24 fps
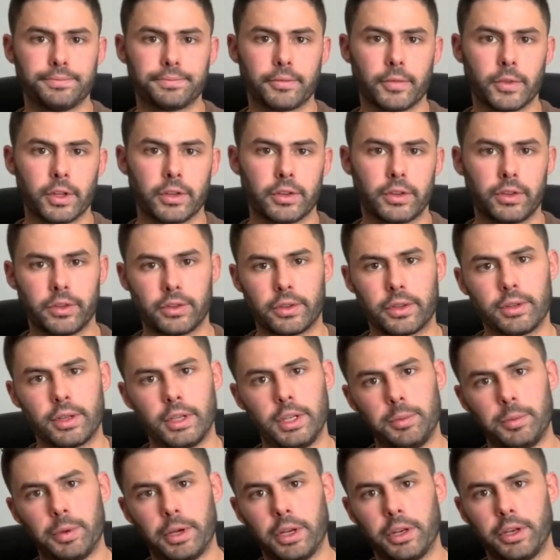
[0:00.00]
to
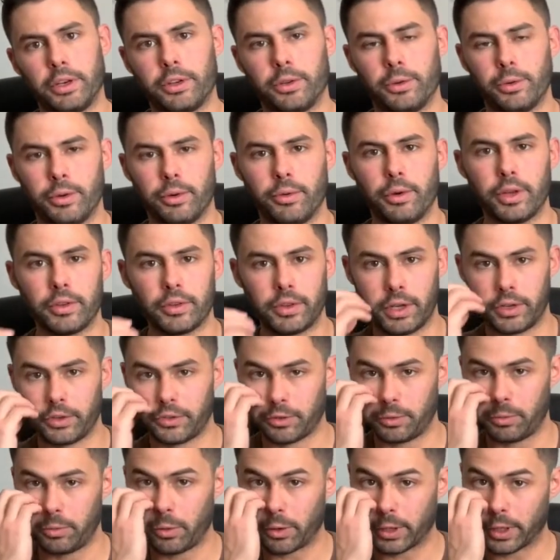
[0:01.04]
keep it into a
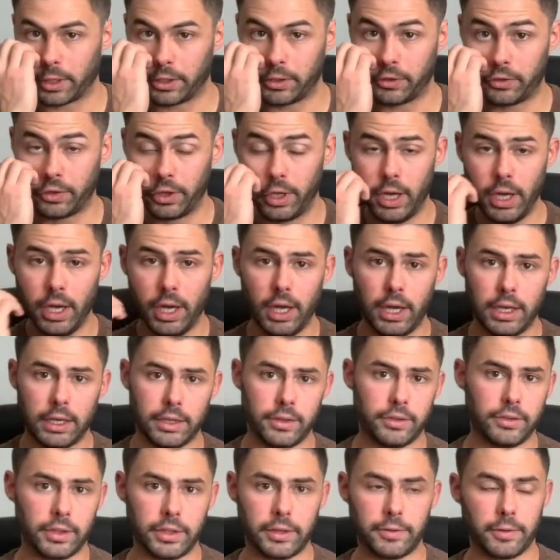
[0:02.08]
residential mortgage,
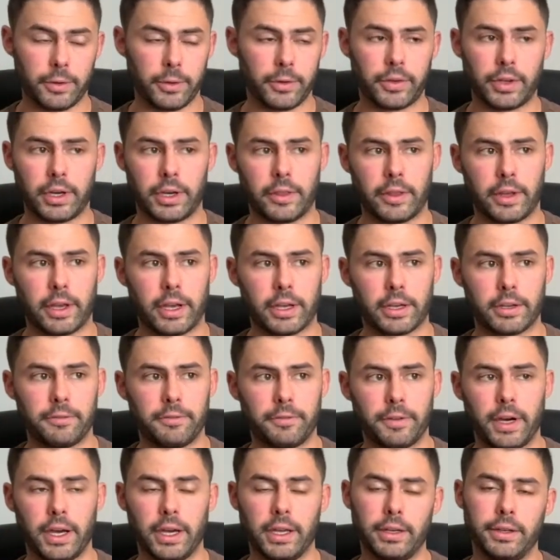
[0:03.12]
to see if there was anything I could
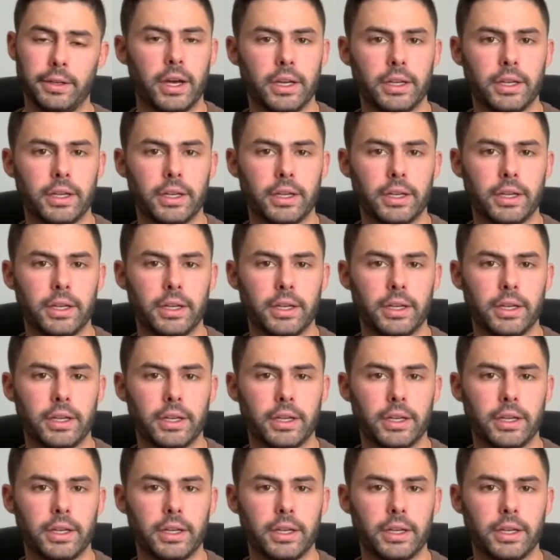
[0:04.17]
find.